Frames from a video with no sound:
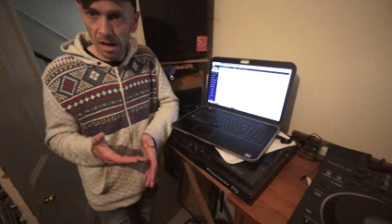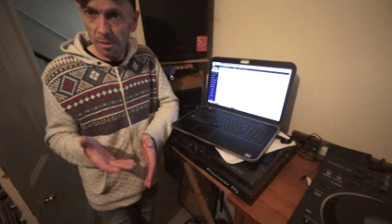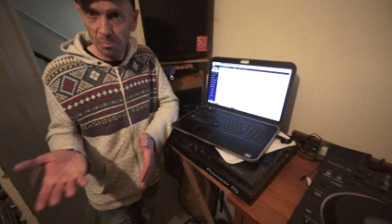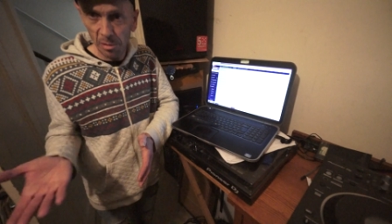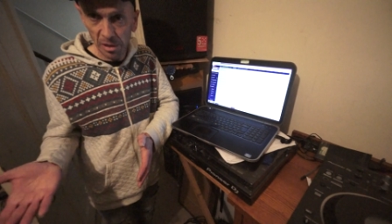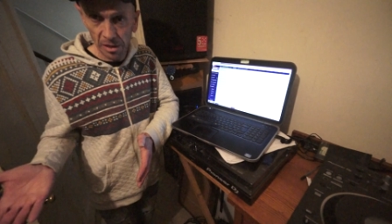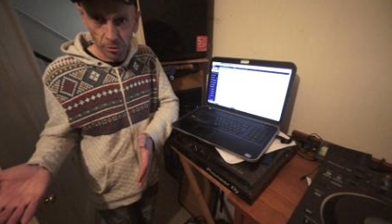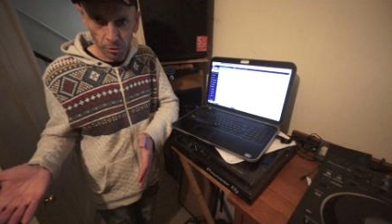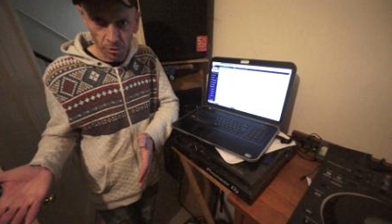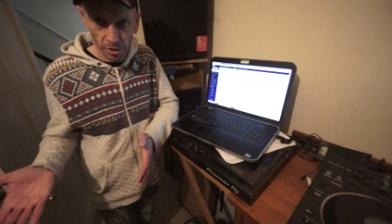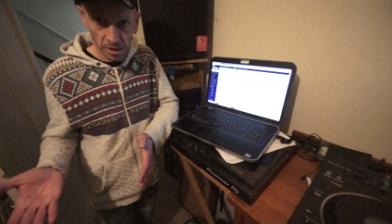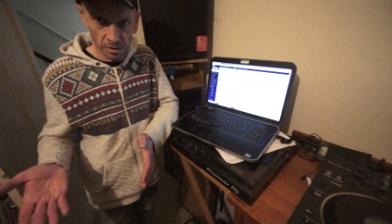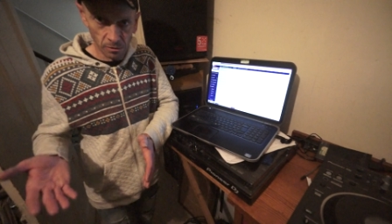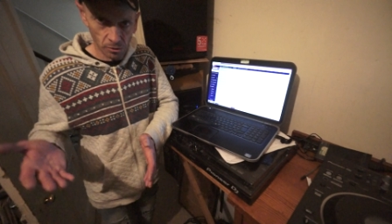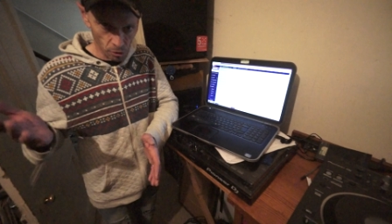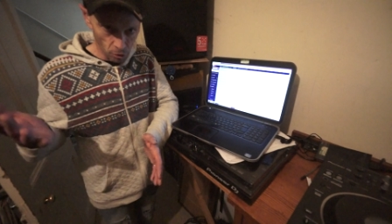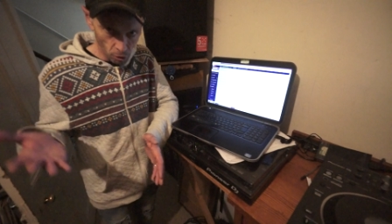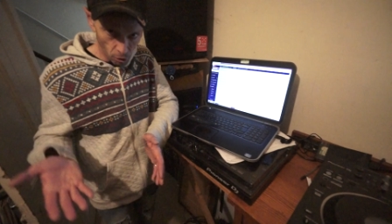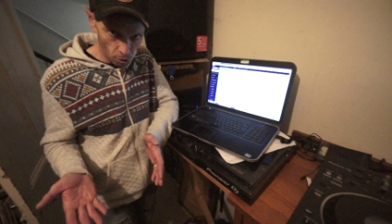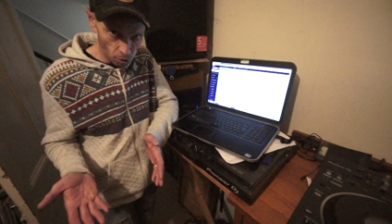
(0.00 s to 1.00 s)
MP3
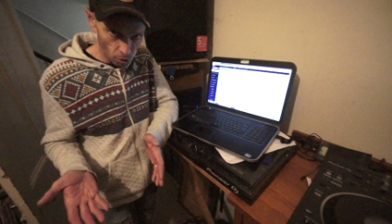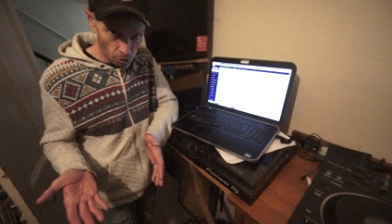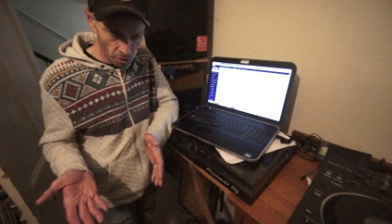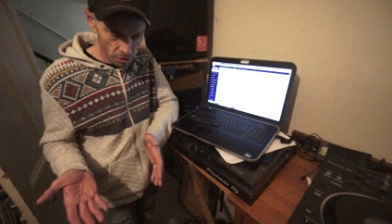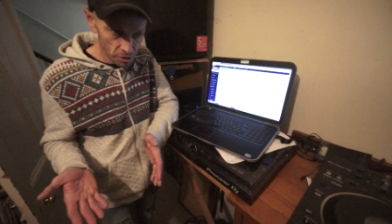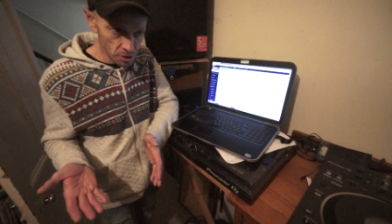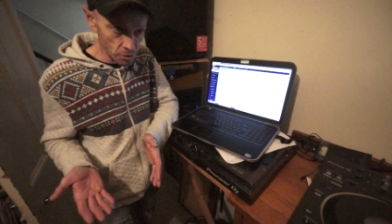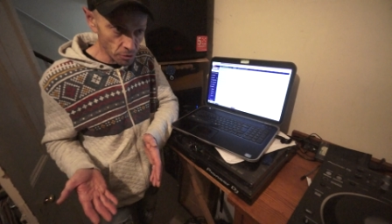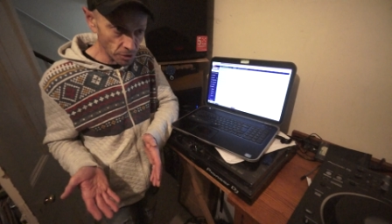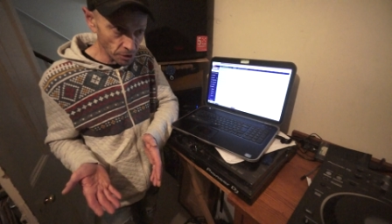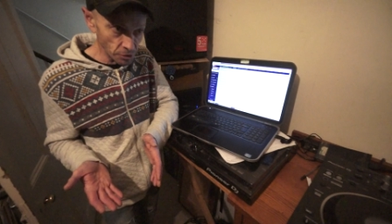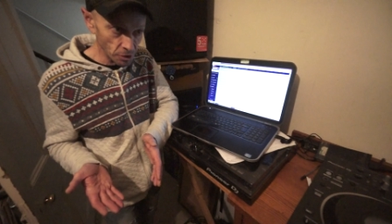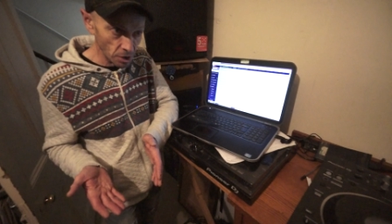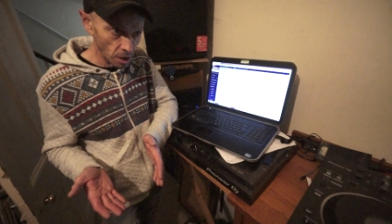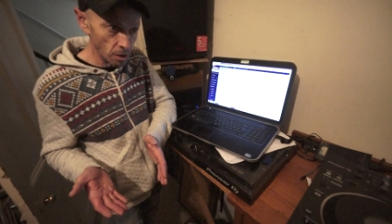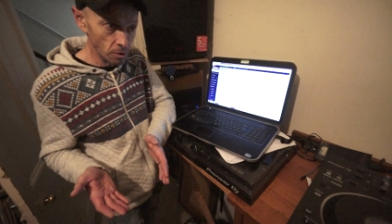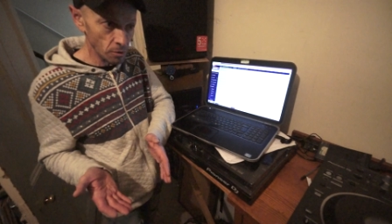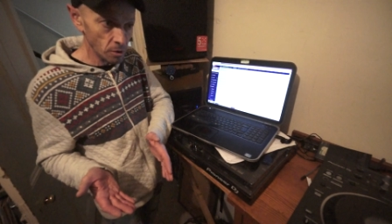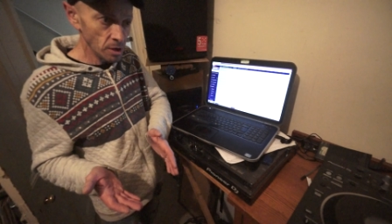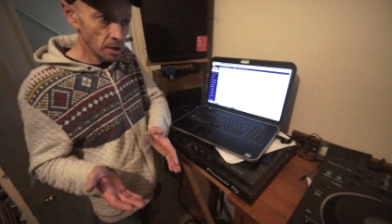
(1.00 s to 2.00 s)
or you can
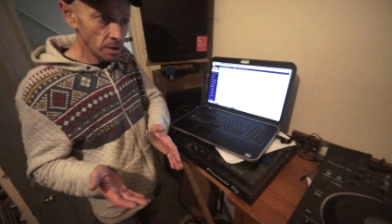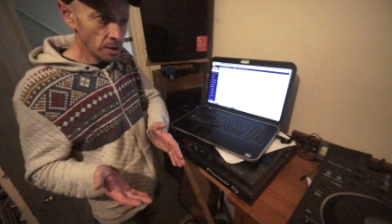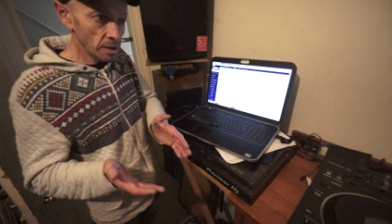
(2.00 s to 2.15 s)
go